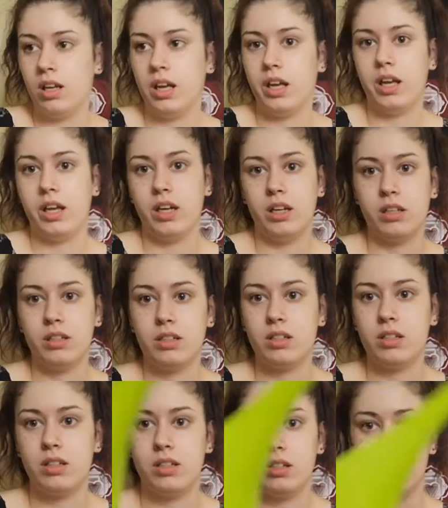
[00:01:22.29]
and
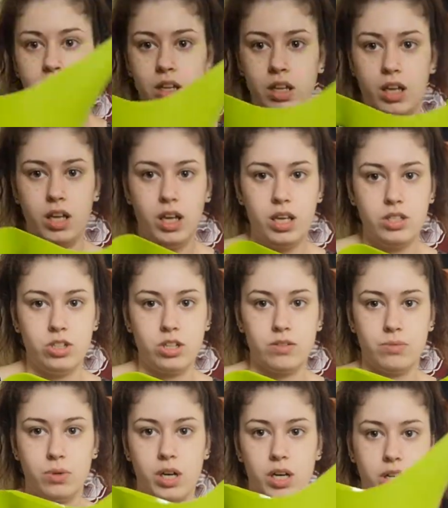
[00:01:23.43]
a jug
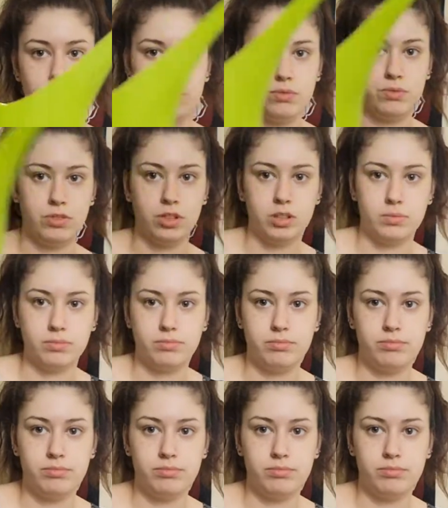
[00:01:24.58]
of water for